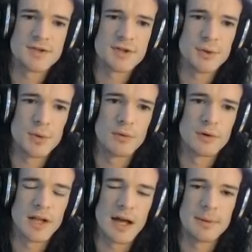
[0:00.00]
two
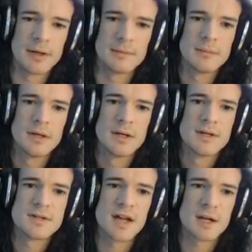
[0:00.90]
overlapping
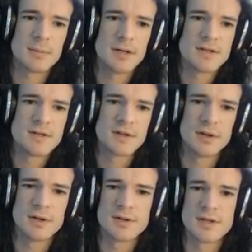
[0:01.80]
static pieces. So
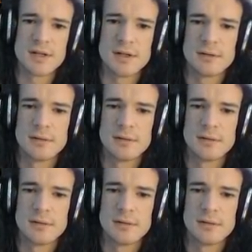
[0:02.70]
here's the